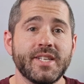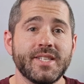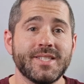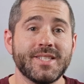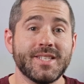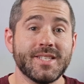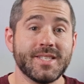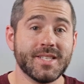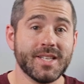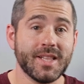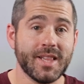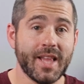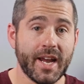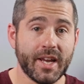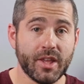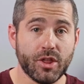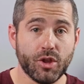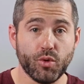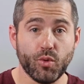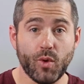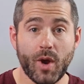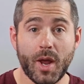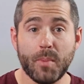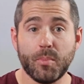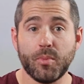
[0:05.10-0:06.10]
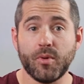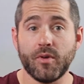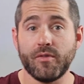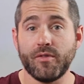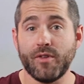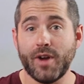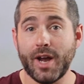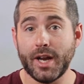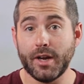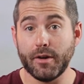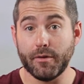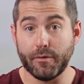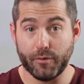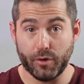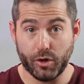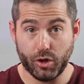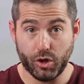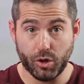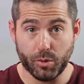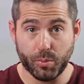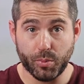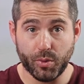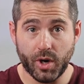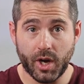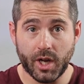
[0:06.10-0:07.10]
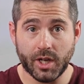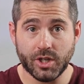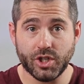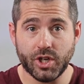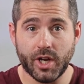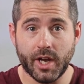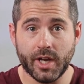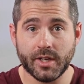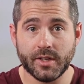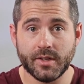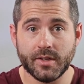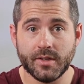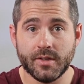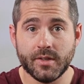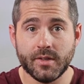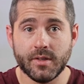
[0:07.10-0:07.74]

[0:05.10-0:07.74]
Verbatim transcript: it is to select the right provider for your project.